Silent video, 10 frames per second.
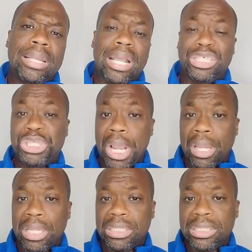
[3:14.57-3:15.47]
like a
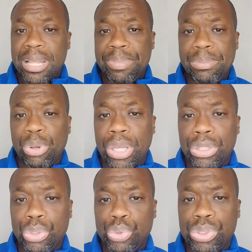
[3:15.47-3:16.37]
checklist that people
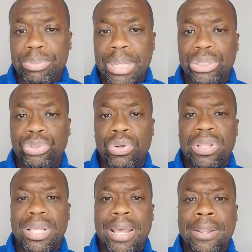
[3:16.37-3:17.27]
can use to make
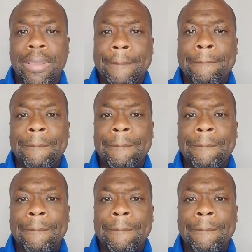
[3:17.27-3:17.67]
sure that